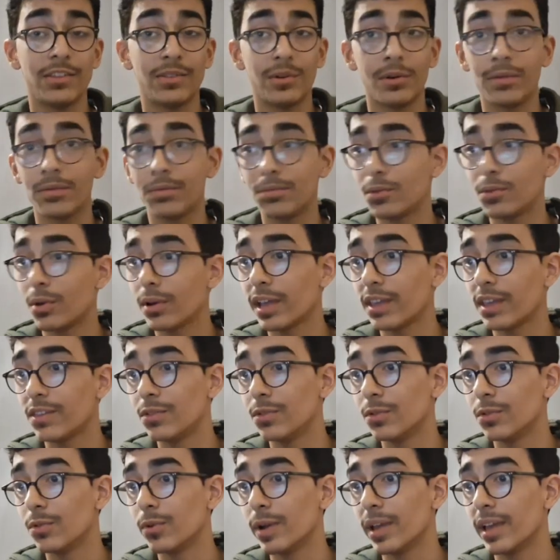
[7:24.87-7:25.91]
Don't get
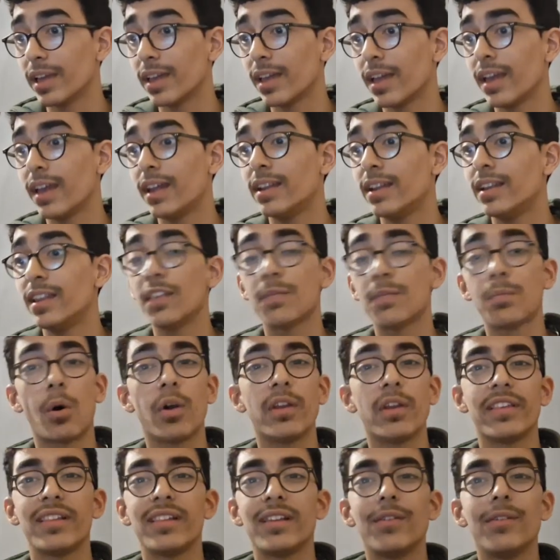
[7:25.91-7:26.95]
too quick. This
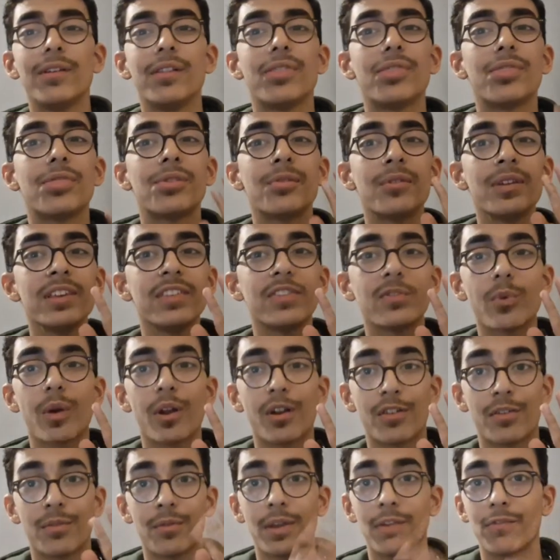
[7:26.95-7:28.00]
pawn is literally 3
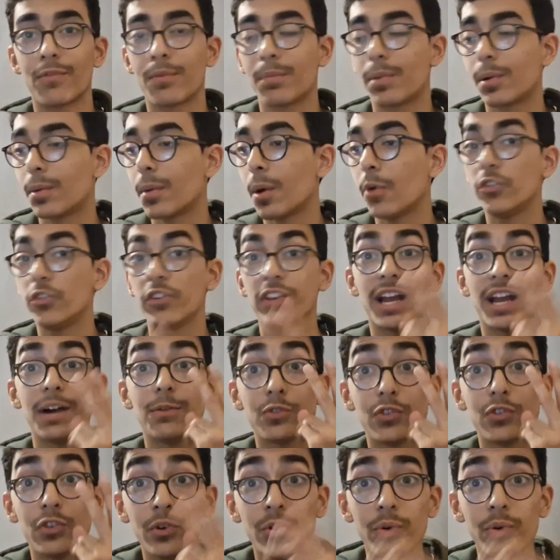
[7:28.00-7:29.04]
squares away from promotion. Now
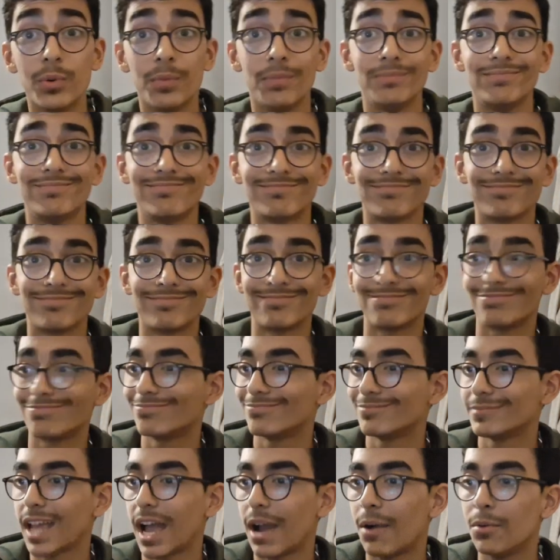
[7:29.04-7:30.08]
2.
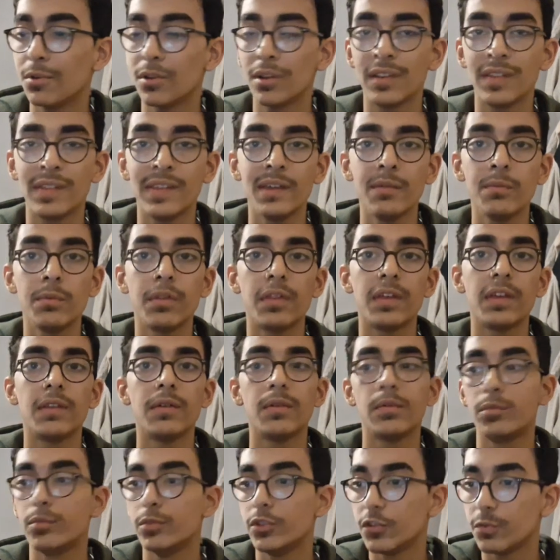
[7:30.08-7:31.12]
How are we going to deal with it?
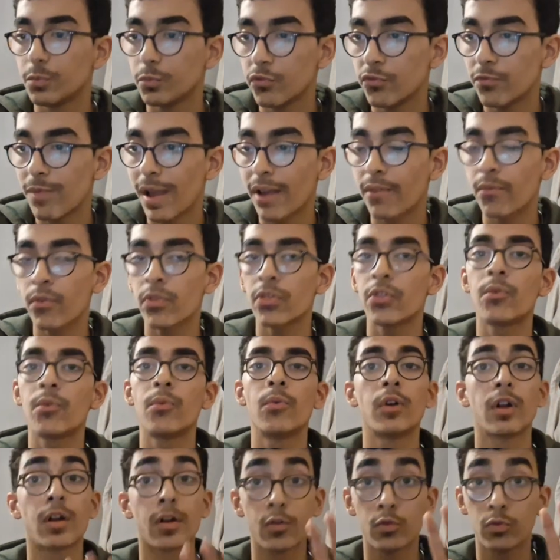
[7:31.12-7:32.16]
We just move back with the
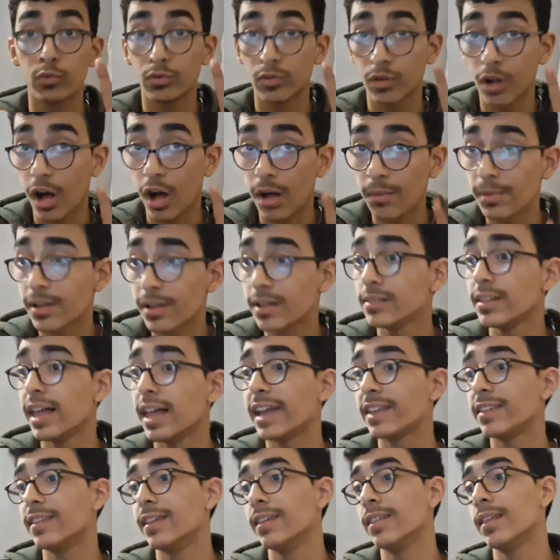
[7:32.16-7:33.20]
rook, cool, calm,
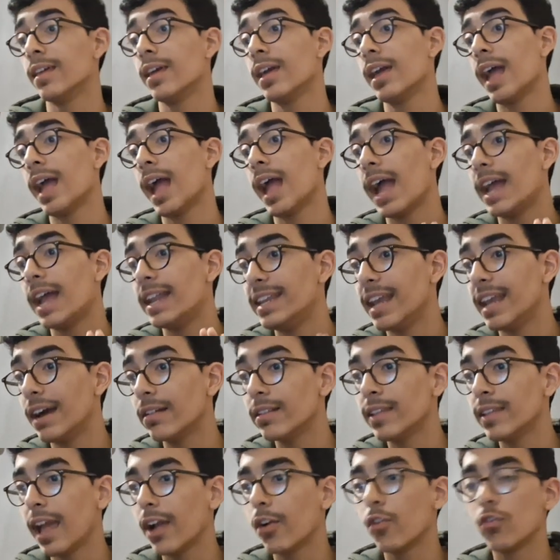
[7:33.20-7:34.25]
collected. Now the
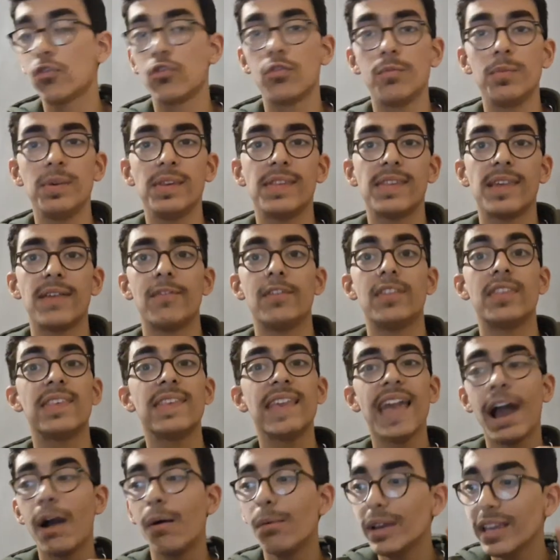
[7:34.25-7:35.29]
knight goes to b7.
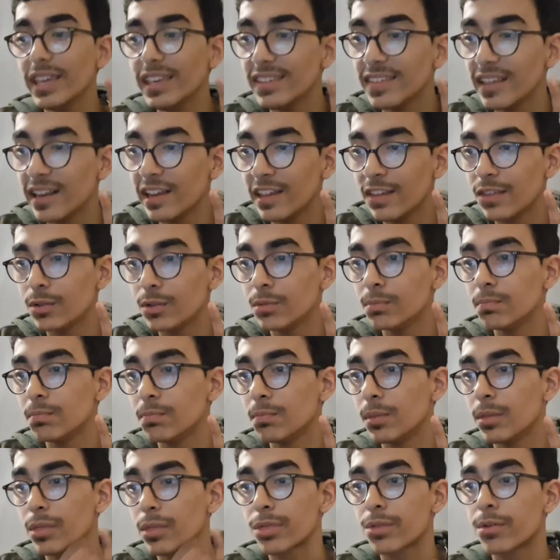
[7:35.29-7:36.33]
See how easy it is to
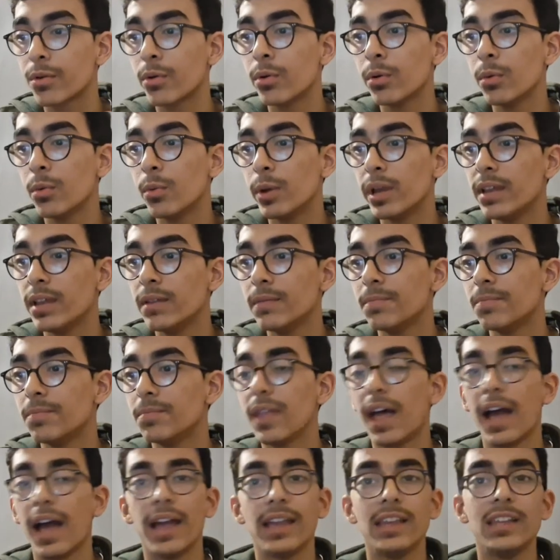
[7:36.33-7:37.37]
throw a win?
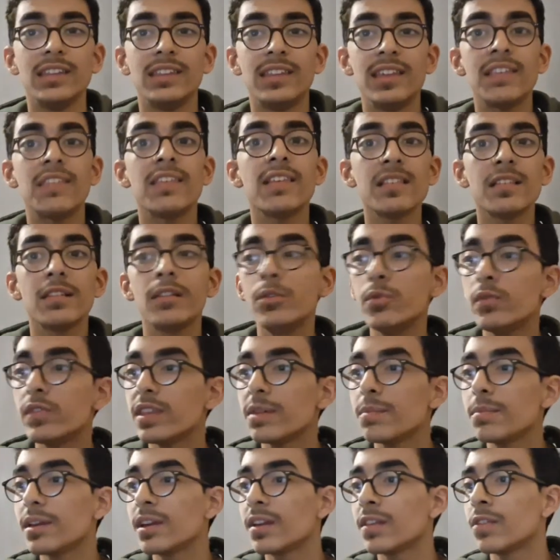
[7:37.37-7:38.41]
This is
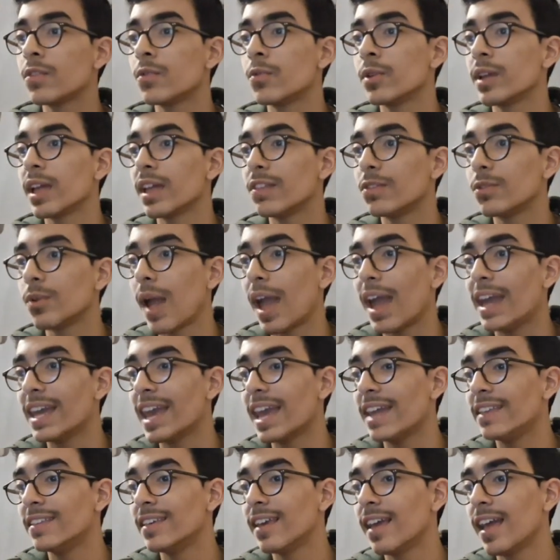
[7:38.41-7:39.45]
losing because the rook gets to
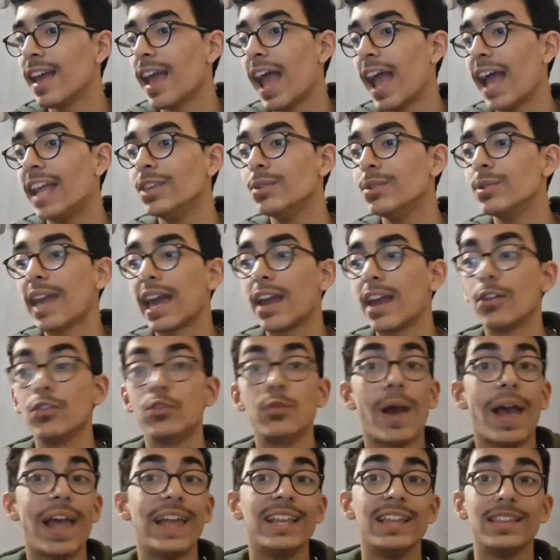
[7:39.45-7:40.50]
a8, and you cannot
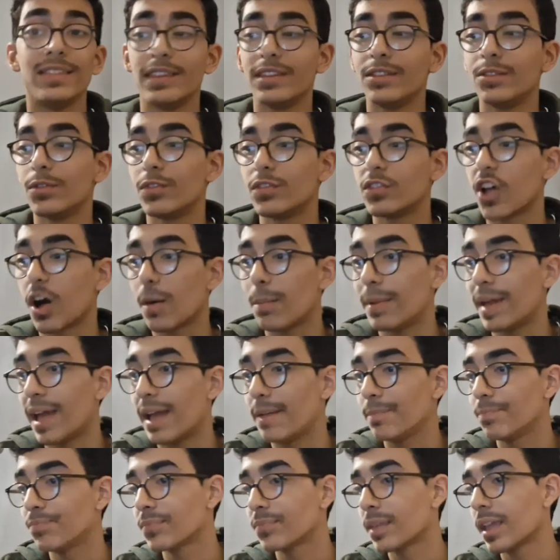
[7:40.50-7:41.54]
do anything to stop it.
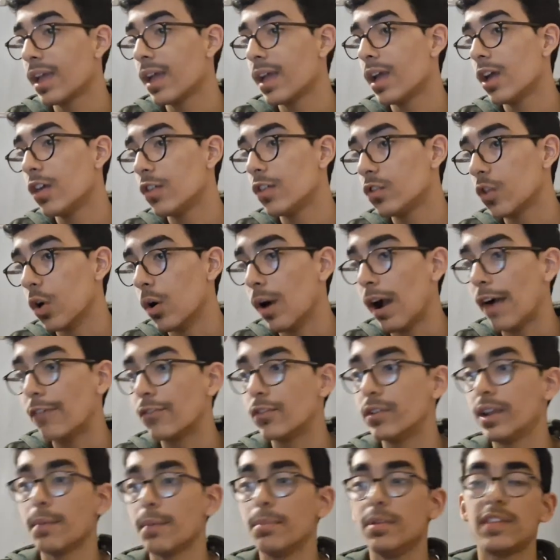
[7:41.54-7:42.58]
So after
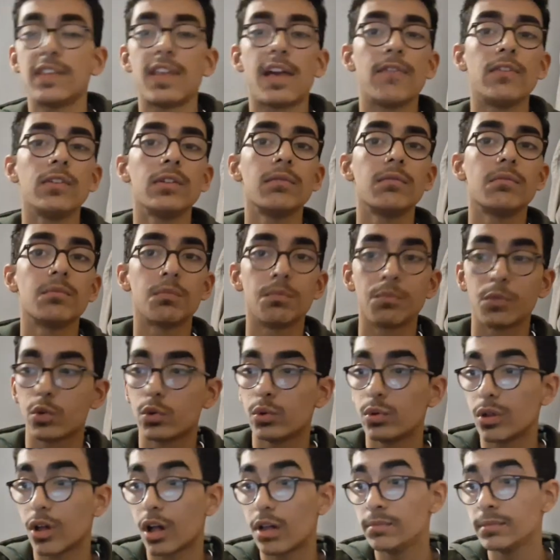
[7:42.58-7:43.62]
knight b7,
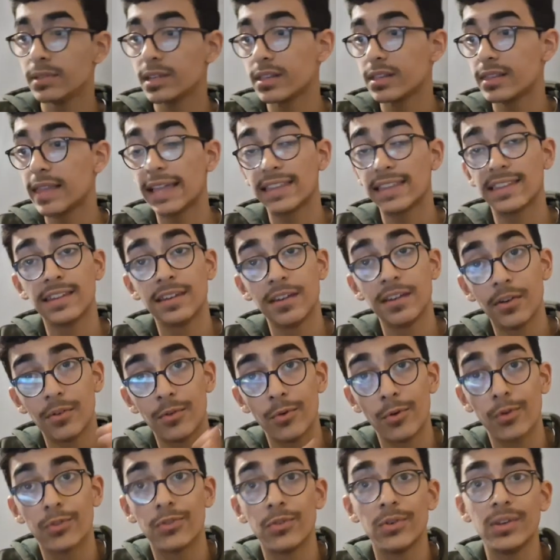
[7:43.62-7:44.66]
cool, calm, and collected,
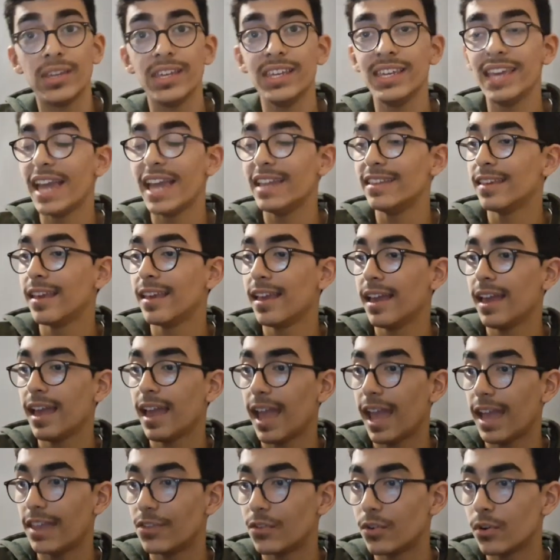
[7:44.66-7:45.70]
rook to e8,
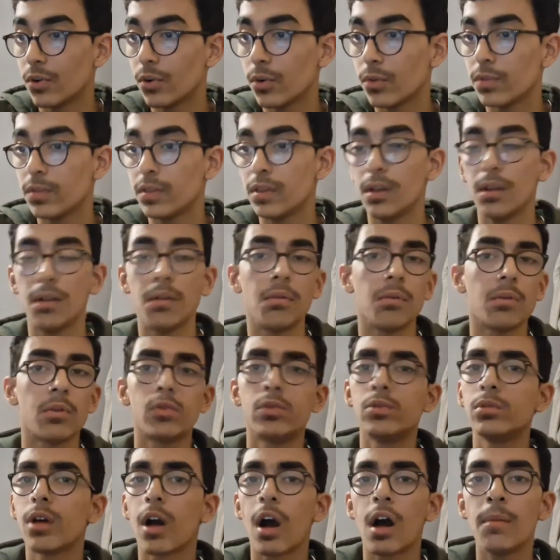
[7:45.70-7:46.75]
and the rook goes here,
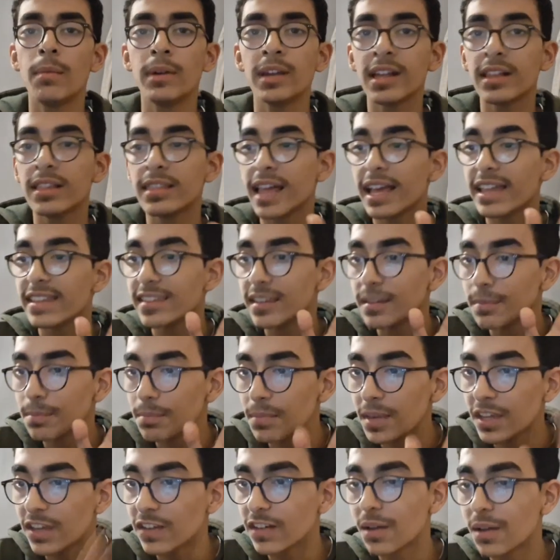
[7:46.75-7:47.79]
cool, calm, and collected,
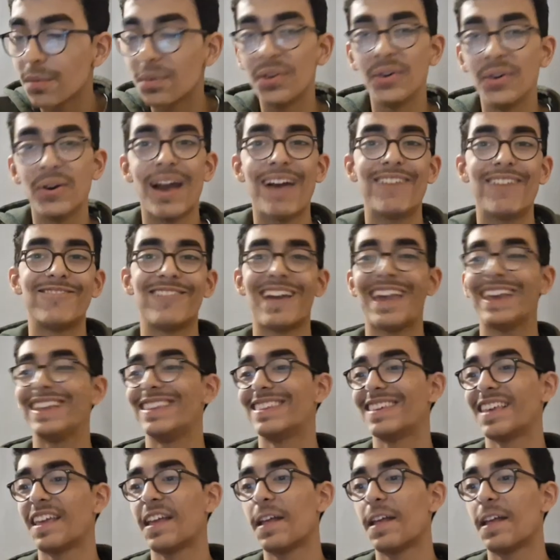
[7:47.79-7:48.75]
bishop to f8.